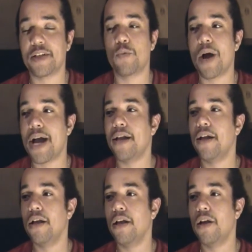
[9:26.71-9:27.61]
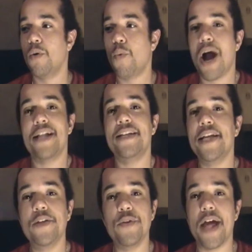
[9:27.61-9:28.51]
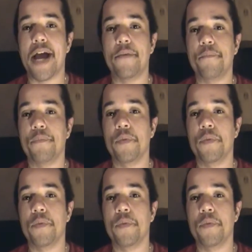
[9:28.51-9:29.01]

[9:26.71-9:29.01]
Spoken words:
It's like, why did they do that?